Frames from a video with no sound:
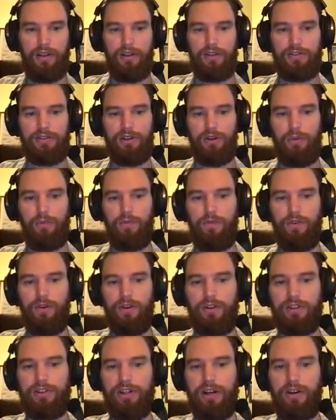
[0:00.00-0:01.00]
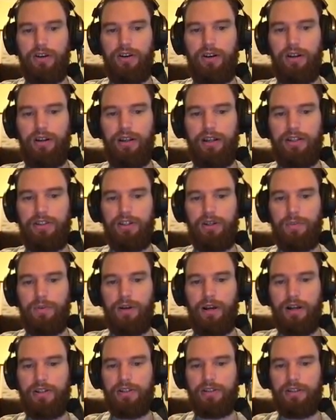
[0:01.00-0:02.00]
So first, share a link to your
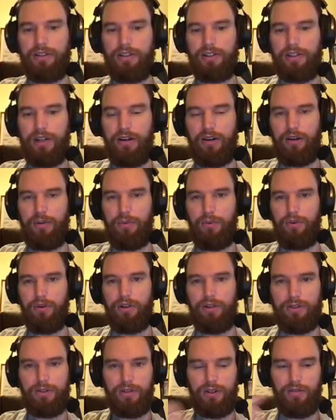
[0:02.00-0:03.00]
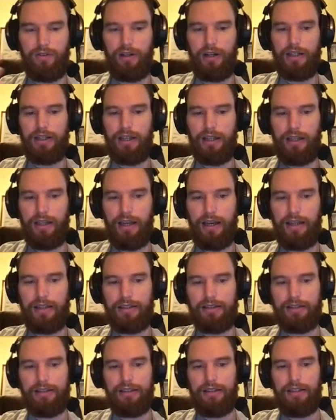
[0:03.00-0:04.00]
project on the sharing board. You should have already done that.